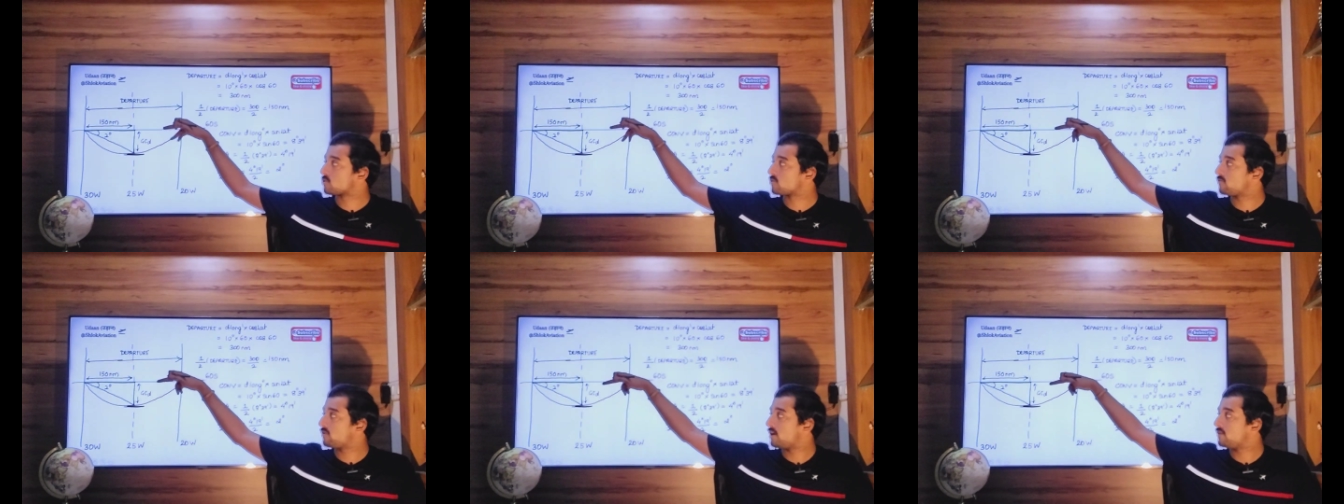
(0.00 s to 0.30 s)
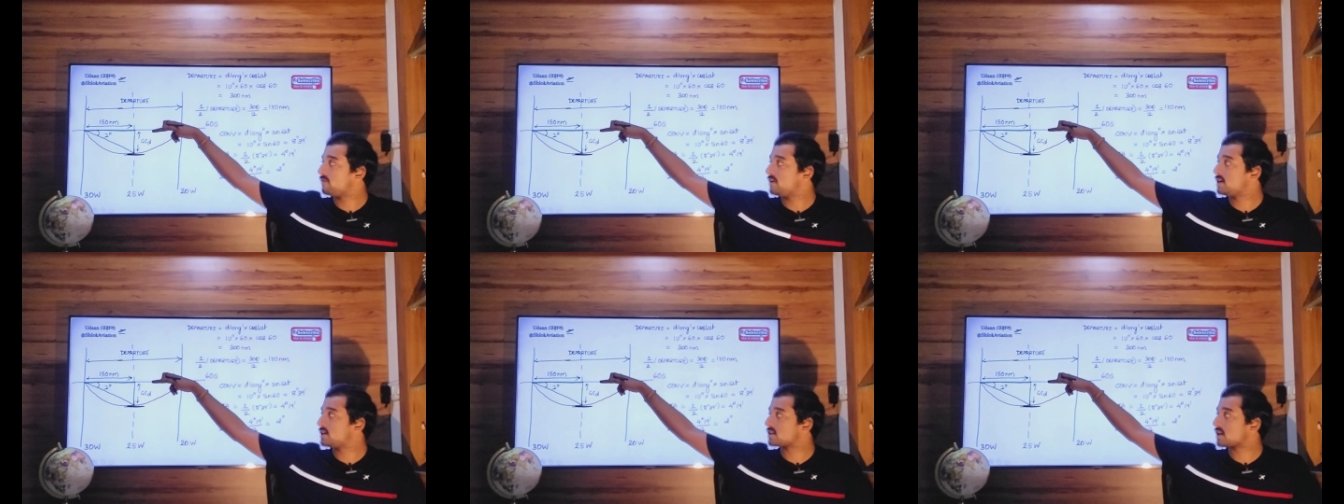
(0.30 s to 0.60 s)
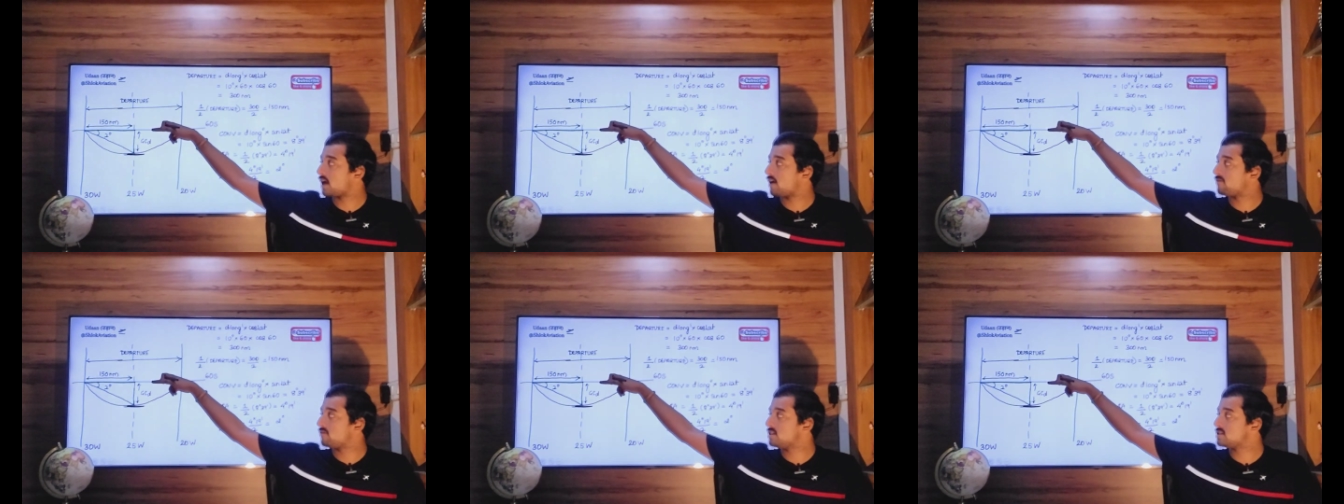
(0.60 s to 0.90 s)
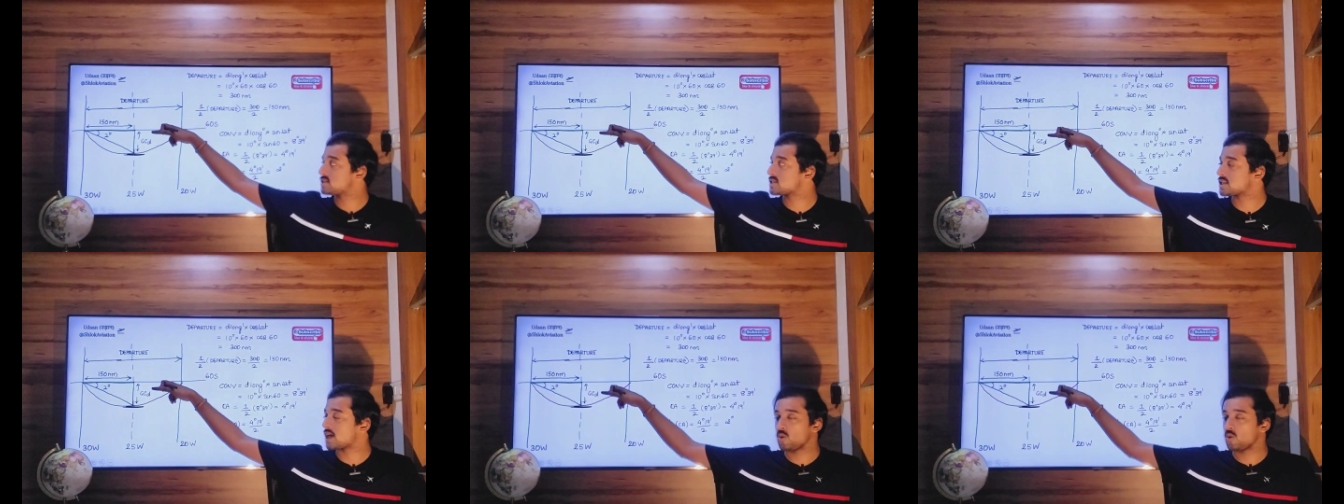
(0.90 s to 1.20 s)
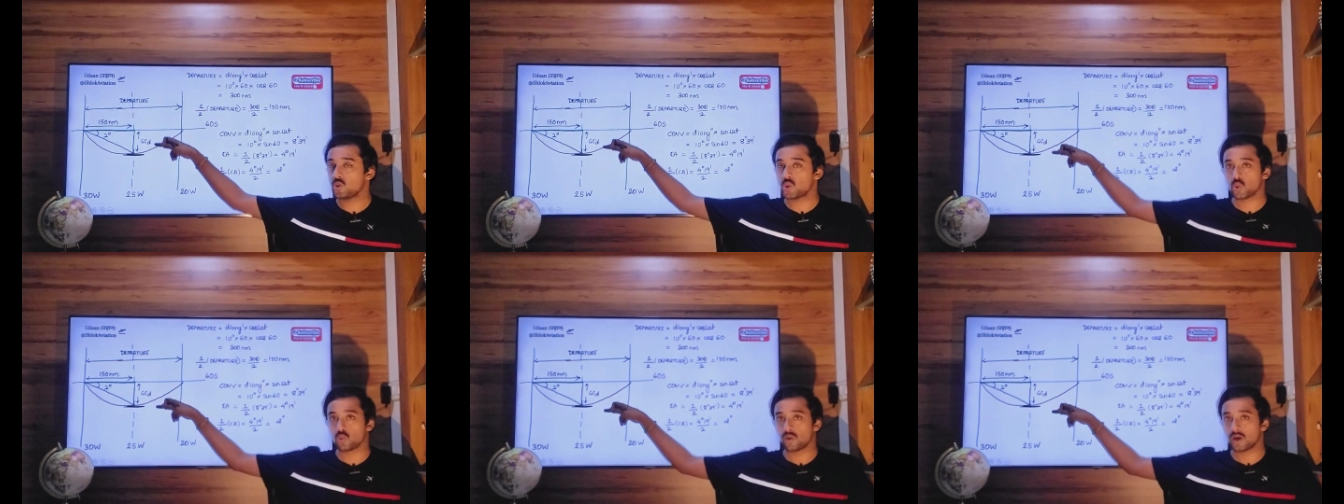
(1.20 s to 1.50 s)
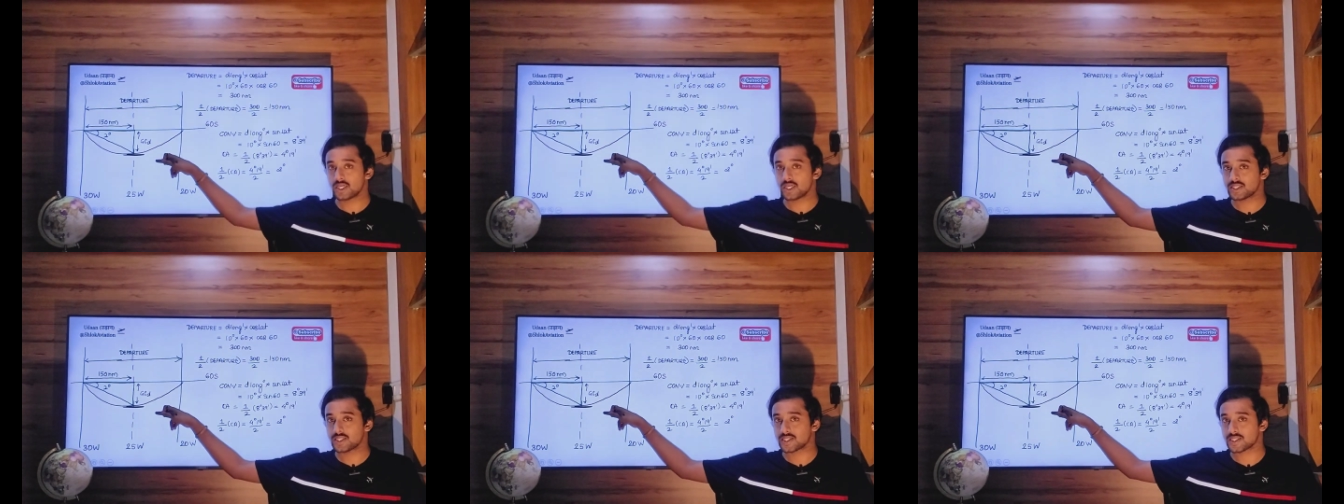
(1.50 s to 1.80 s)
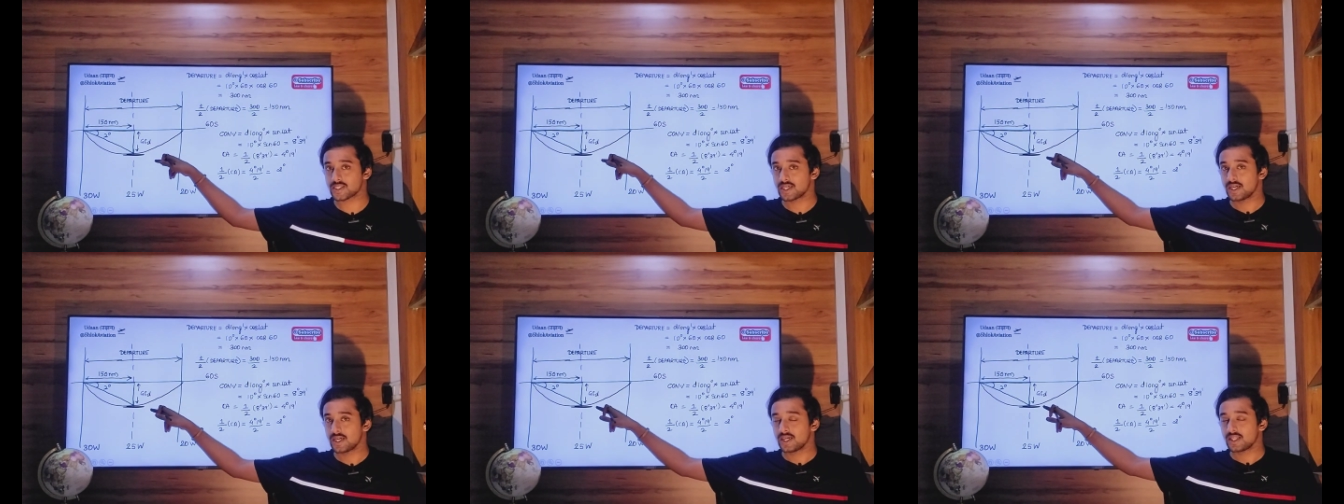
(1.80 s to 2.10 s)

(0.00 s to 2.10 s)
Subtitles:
When we travel southwards,